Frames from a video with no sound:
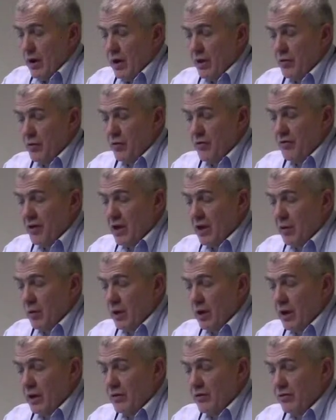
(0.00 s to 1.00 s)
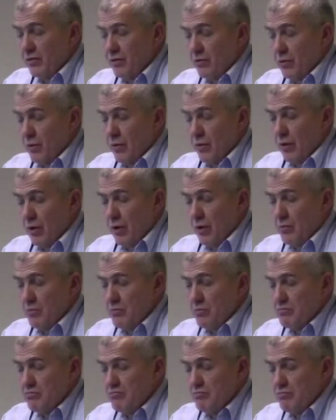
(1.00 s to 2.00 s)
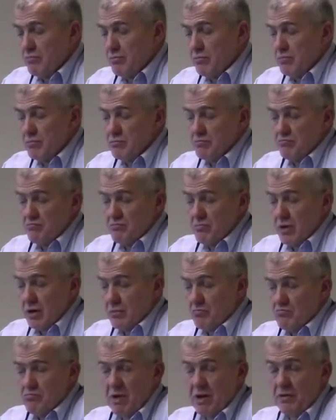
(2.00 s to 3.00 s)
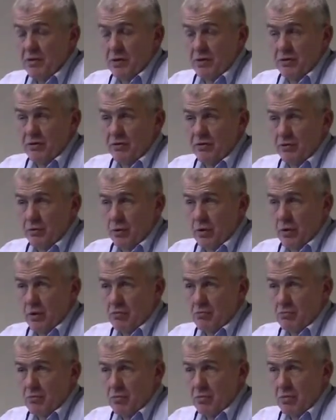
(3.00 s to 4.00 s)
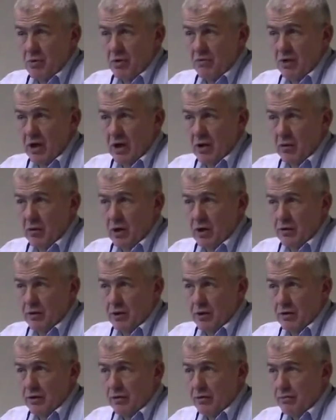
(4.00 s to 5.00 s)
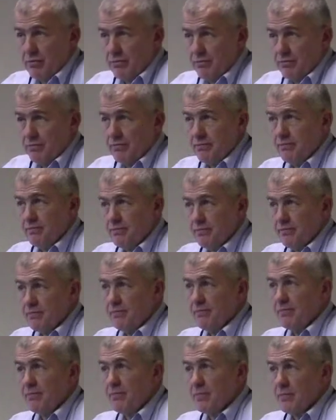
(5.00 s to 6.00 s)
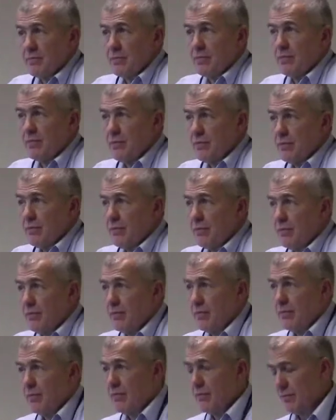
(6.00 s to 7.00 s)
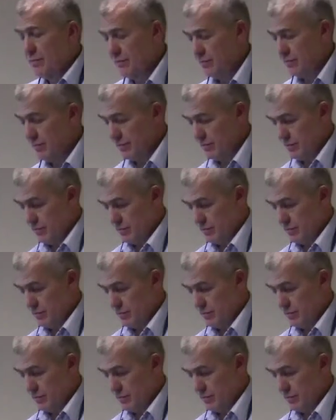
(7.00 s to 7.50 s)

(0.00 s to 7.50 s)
I Other evaluands or methods for evaluating these? Student satisfaction surveys,